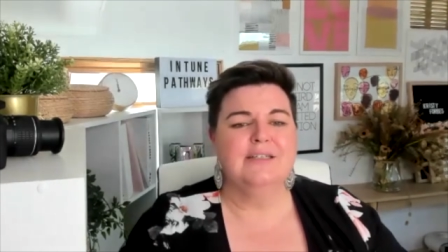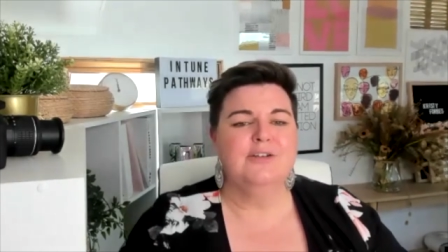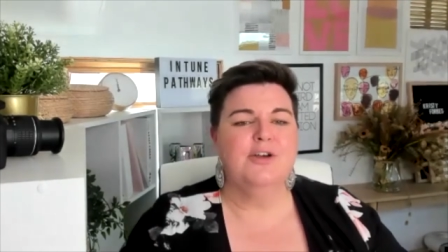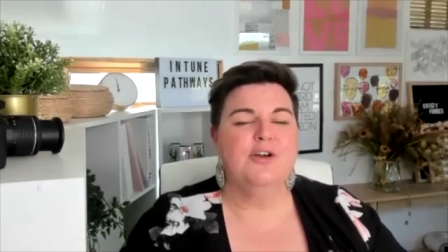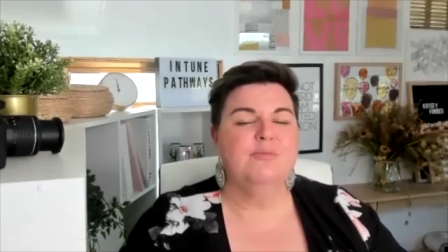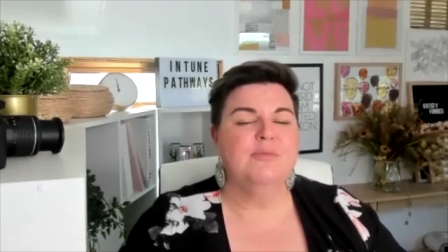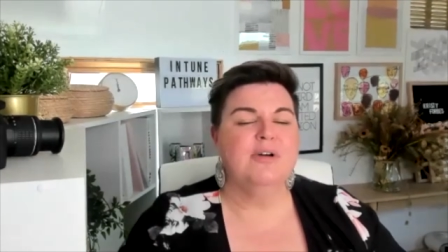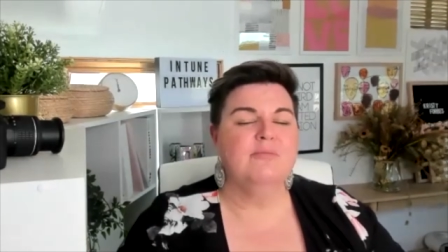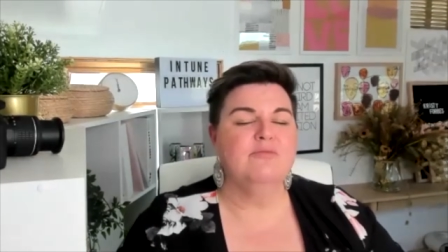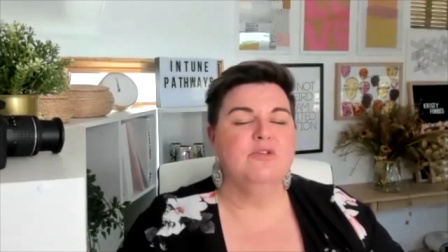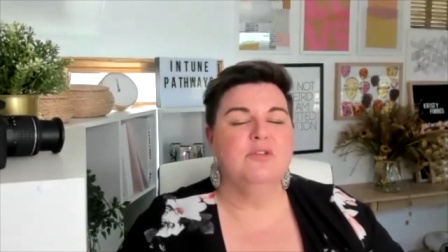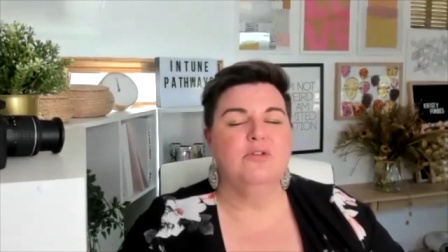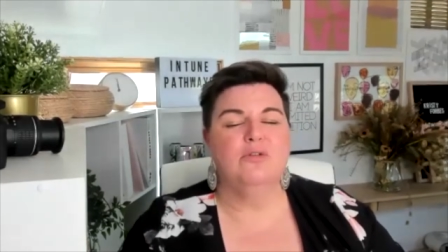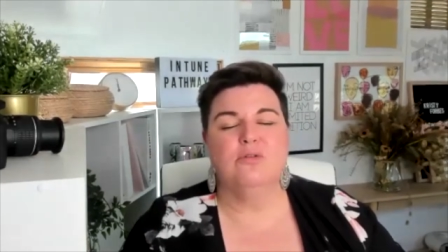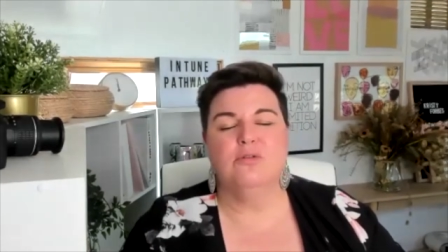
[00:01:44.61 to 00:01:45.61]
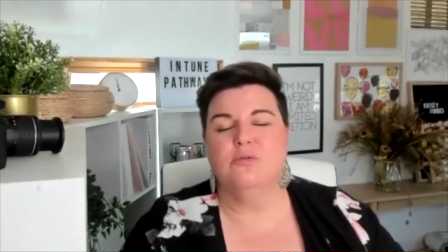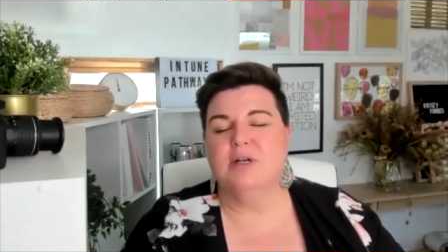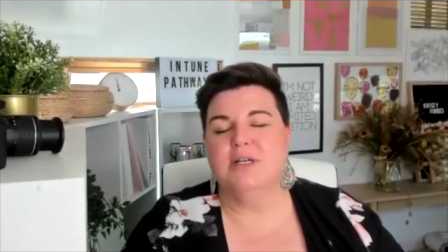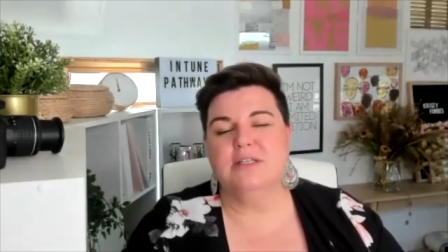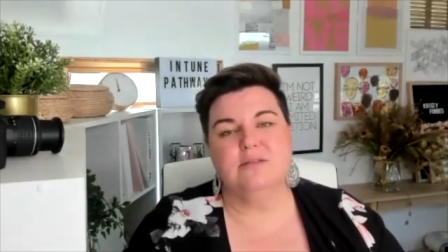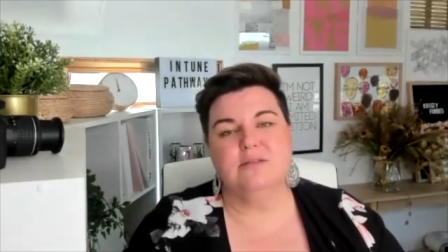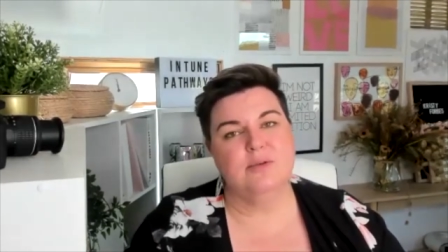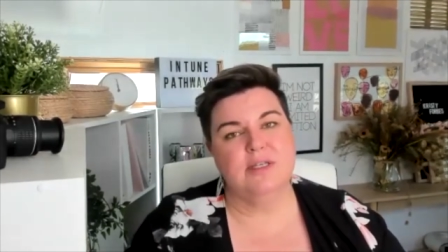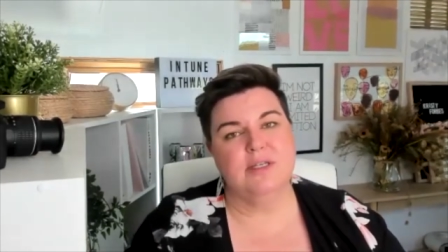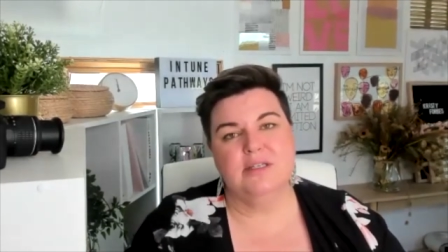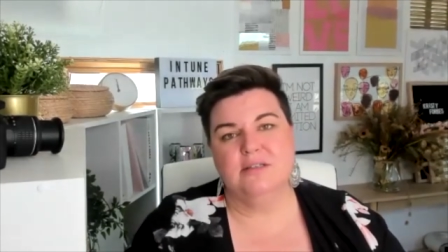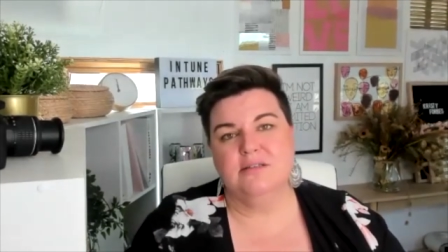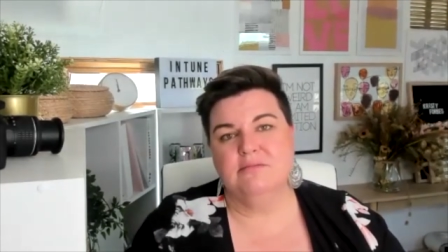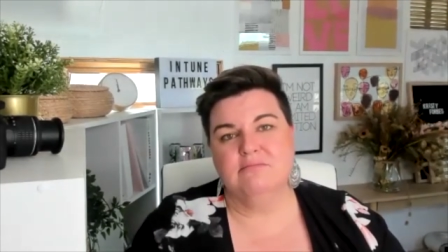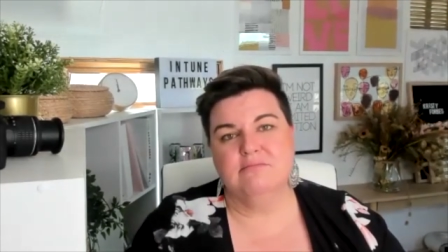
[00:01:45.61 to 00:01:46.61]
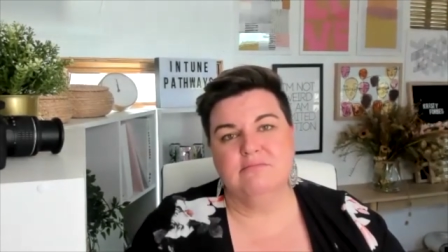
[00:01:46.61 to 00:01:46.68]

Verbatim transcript: No mum will always win.